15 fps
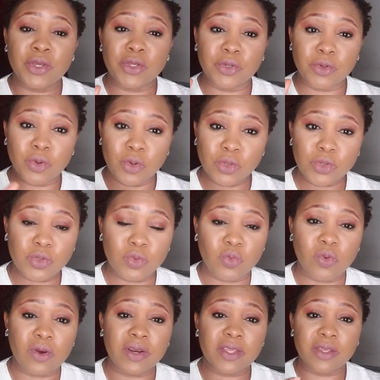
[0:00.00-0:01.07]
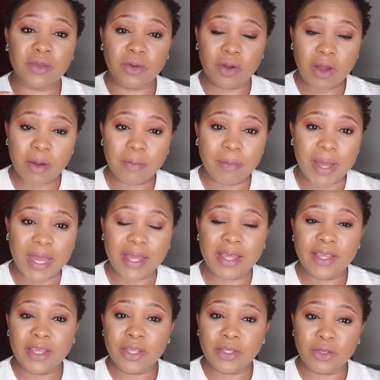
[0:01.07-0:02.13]
You go to work, you come back,
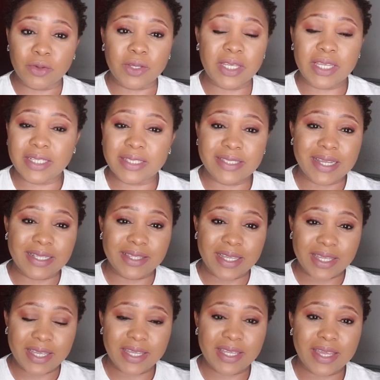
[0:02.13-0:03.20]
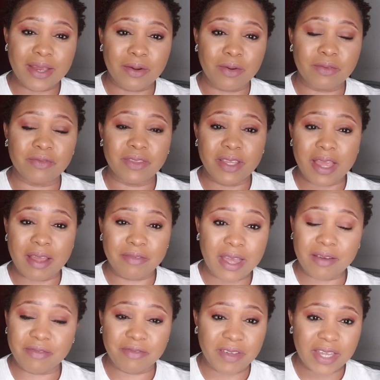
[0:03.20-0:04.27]
your kids are taken care of, they are
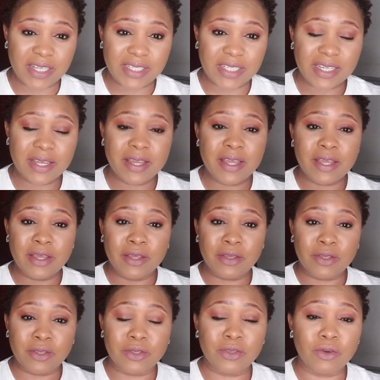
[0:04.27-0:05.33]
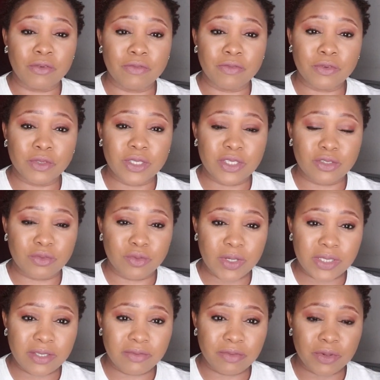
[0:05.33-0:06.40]
fed, your food is
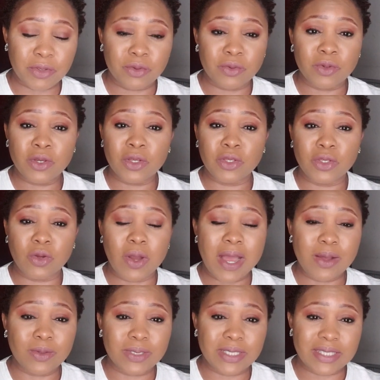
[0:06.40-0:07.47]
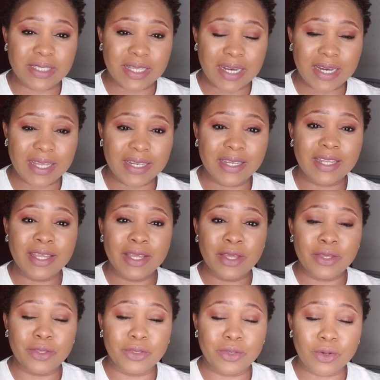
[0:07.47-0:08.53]
ready for you, your house is clean,
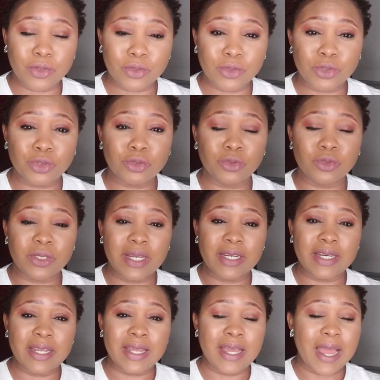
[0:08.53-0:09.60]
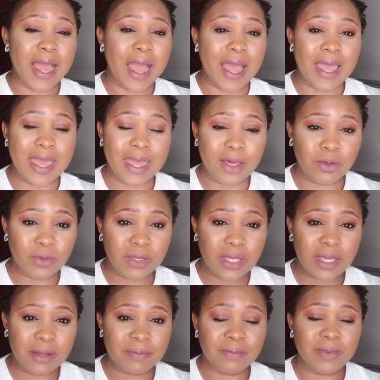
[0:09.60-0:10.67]
your children are
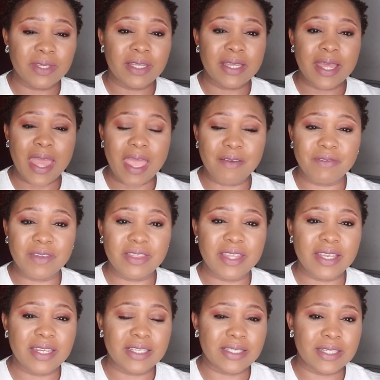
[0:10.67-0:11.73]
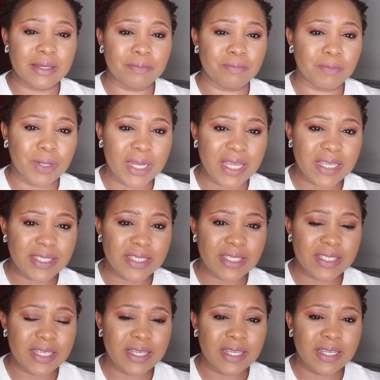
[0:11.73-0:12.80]
healthy, everything is in place,